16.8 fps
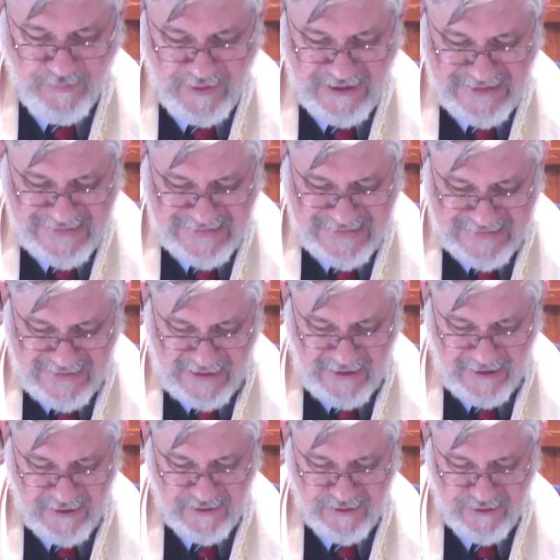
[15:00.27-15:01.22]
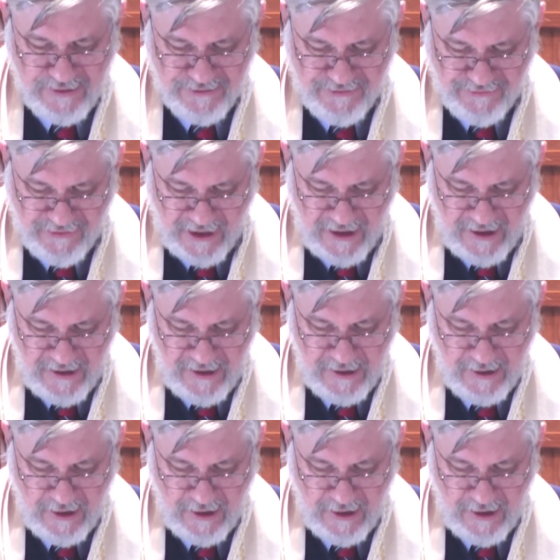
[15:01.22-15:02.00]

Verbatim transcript: mistake to say